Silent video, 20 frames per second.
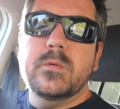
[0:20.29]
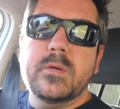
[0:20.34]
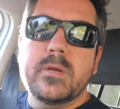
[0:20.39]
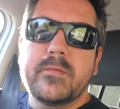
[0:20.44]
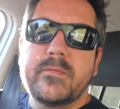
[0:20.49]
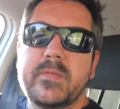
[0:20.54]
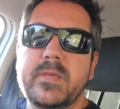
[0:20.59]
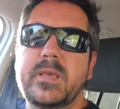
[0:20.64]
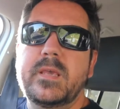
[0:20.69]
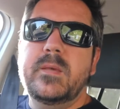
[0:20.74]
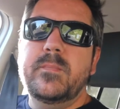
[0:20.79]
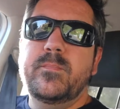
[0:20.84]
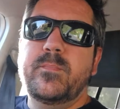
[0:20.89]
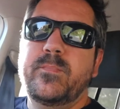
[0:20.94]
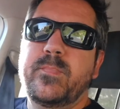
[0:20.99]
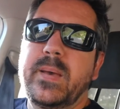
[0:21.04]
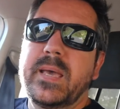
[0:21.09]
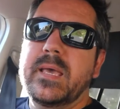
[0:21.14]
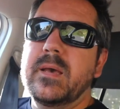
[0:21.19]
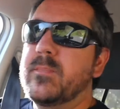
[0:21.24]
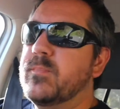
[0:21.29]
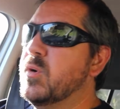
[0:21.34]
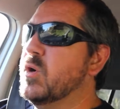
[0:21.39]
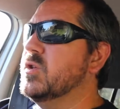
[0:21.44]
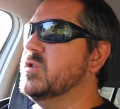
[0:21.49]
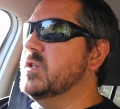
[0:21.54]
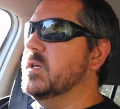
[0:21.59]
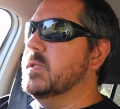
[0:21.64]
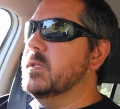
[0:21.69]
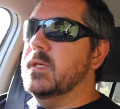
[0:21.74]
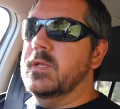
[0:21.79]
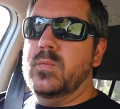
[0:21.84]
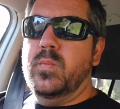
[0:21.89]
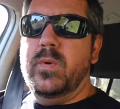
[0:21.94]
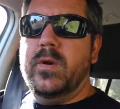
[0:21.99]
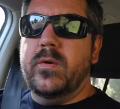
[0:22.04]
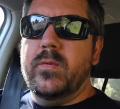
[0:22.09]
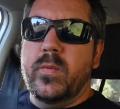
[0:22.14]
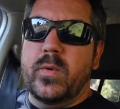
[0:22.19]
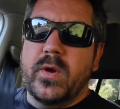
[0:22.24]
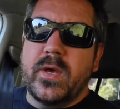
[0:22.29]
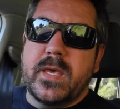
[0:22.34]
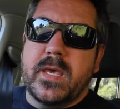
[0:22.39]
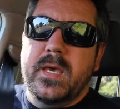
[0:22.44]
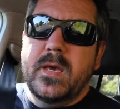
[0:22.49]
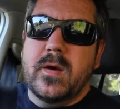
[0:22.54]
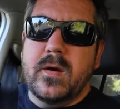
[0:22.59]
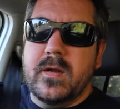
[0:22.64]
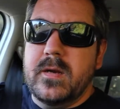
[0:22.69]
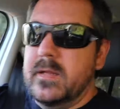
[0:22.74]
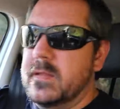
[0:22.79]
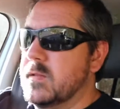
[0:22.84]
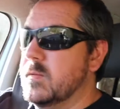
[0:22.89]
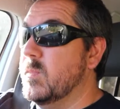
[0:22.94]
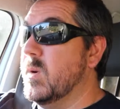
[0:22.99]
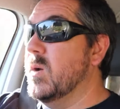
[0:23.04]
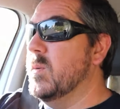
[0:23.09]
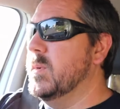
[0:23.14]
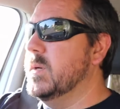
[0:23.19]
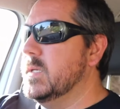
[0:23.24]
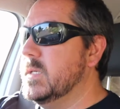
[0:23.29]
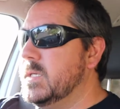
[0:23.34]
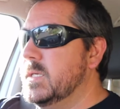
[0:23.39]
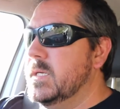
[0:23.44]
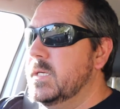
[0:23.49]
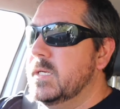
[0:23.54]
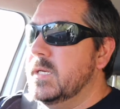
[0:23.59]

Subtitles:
one of the bigger projects that we're working on at the moment